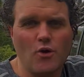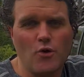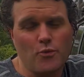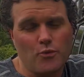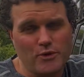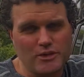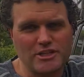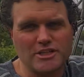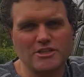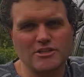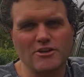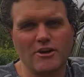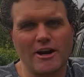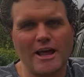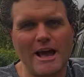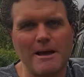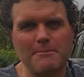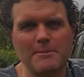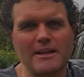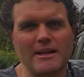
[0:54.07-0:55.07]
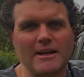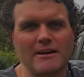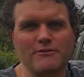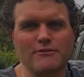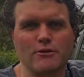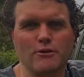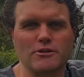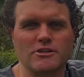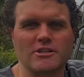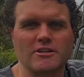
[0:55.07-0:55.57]
which is not happening
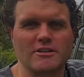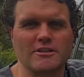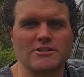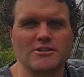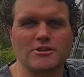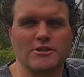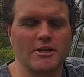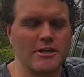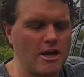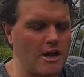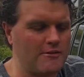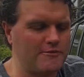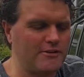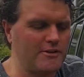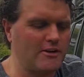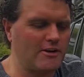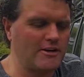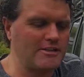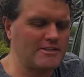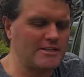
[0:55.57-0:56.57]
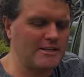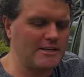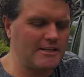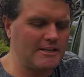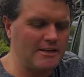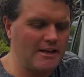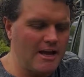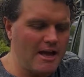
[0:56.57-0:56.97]
unfortunately due to COVID-19.